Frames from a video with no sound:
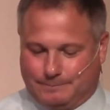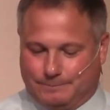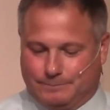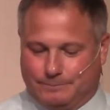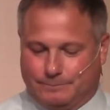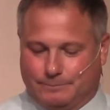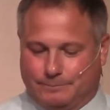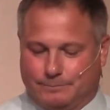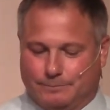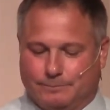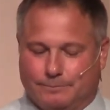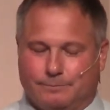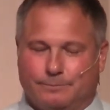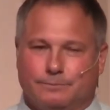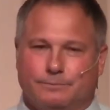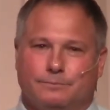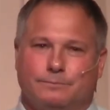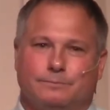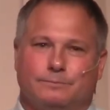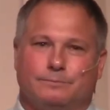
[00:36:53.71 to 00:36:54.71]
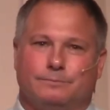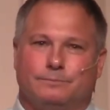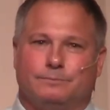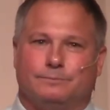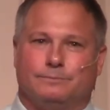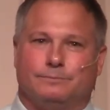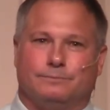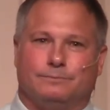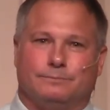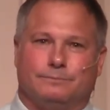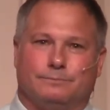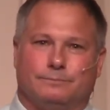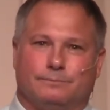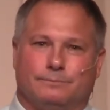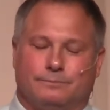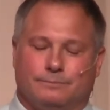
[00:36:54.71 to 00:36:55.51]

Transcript: [no speech]